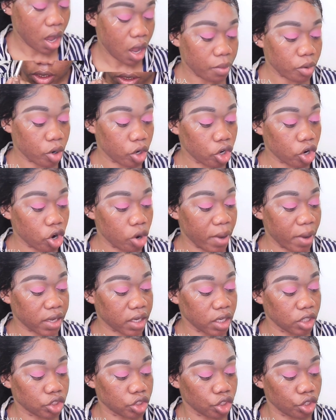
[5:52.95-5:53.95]
I'm gonna go back
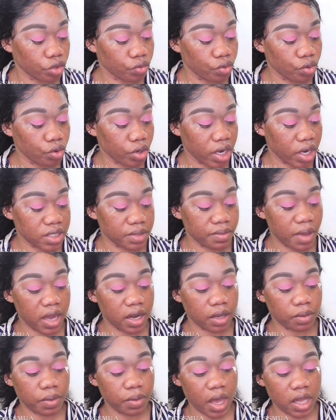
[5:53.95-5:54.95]
into the Rue
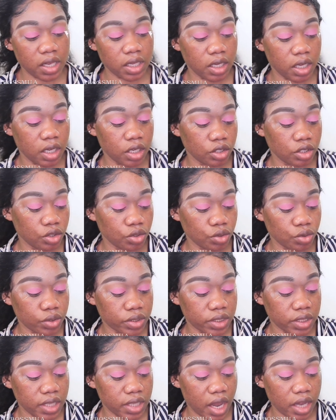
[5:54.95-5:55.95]
Cosmetics palette and
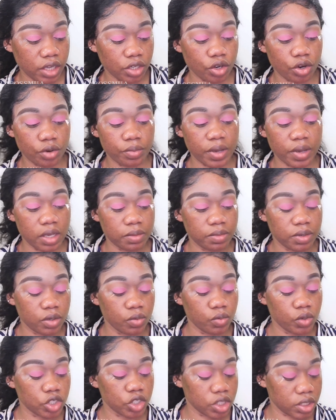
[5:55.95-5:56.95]
use Not Your Baby,
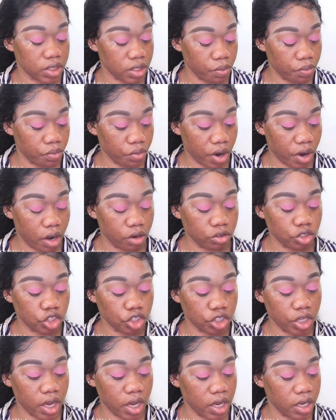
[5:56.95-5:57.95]
which is the brown
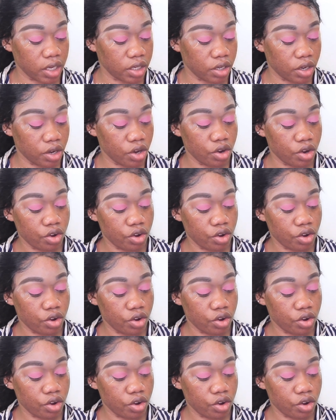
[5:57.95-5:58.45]
shade